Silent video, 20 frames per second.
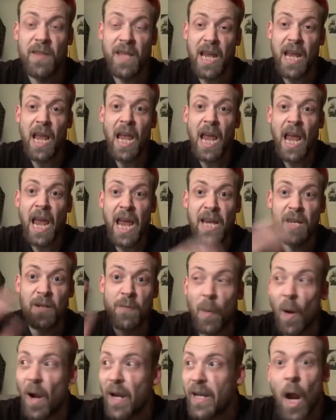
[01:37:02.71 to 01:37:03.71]
it is
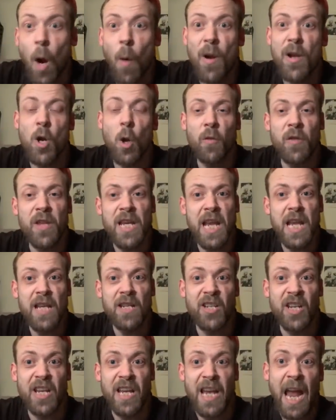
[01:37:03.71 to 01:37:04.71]
by going on the
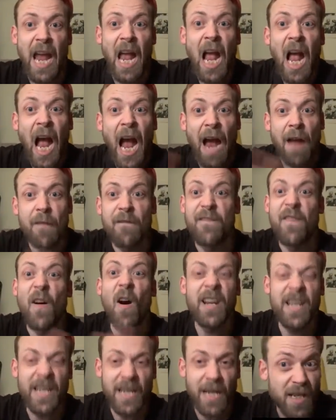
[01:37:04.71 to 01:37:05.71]
internet and
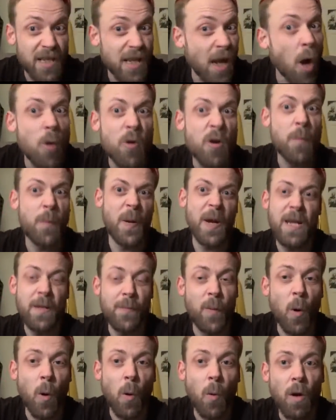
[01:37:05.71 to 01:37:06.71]
finding a load of
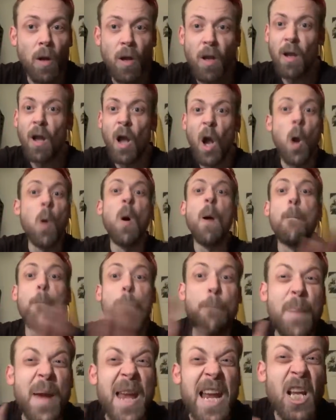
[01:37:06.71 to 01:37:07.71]
people who are
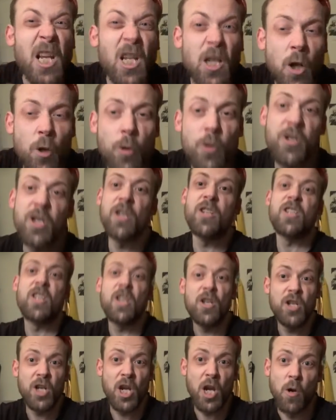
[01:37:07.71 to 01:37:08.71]
bigger losers
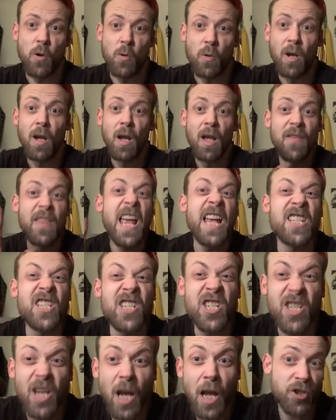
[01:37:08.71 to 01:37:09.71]
than you. They're
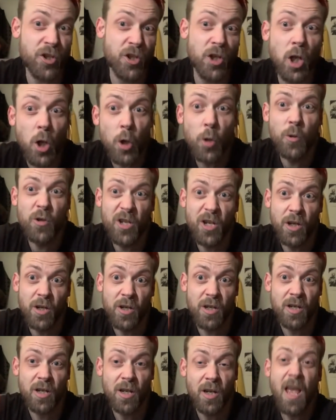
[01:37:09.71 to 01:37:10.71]
such
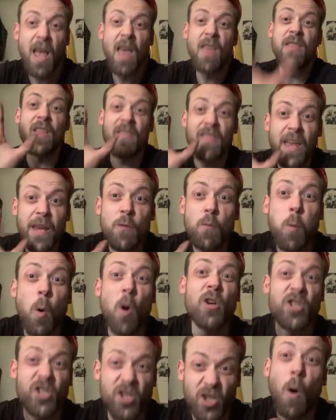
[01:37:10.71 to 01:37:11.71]
losers that they
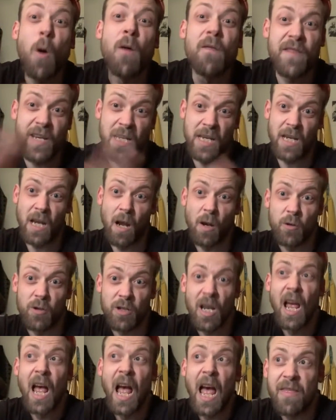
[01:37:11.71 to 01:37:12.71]
watch your videos
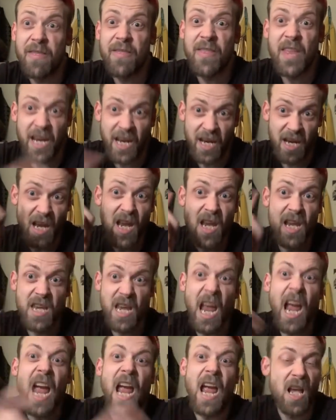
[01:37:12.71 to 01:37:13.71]
and think,
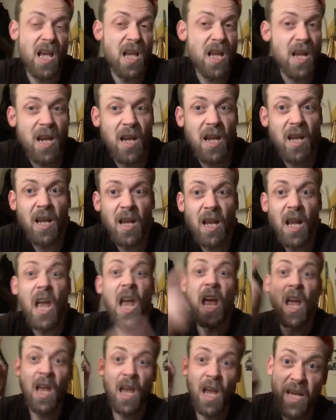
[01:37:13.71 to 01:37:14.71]
yeah,
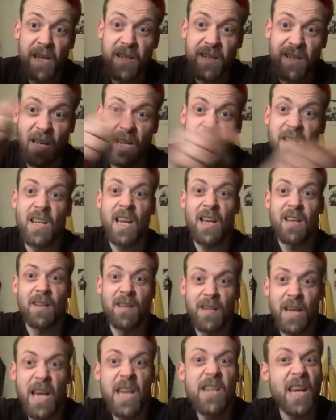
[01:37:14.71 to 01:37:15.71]
he's
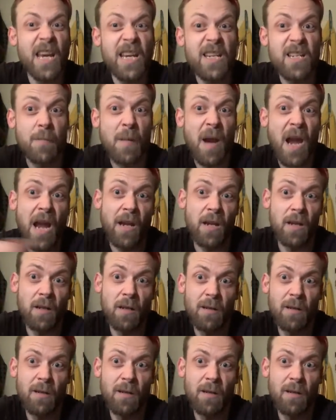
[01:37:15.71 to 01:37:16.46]
the man.